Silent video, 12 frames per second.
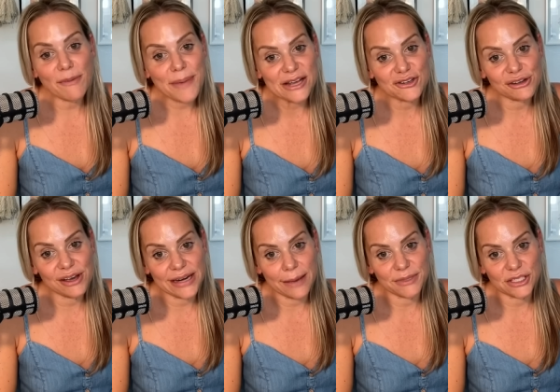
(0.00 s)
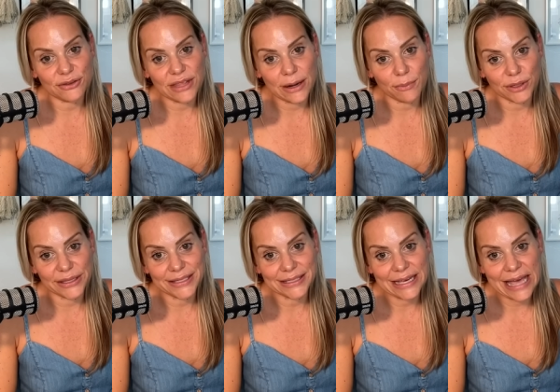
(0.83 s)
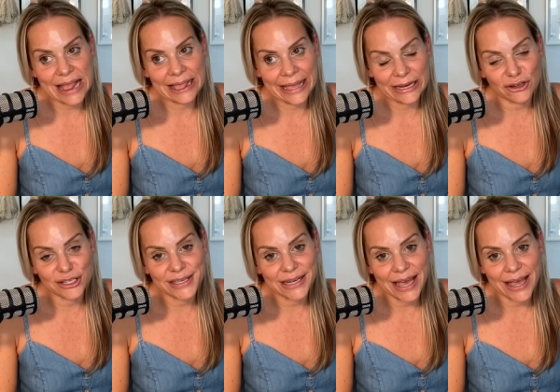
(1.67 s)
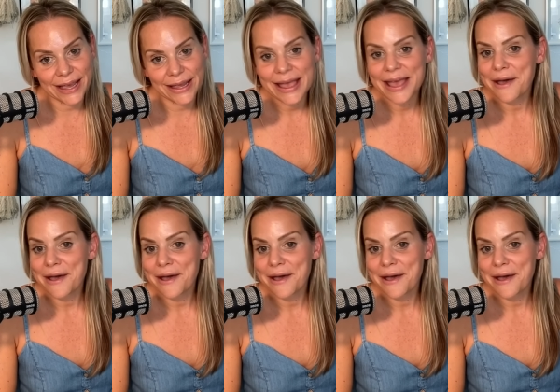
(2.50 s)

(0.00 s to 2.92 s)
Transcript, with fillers: a Patreon episode that I'm releasing later today.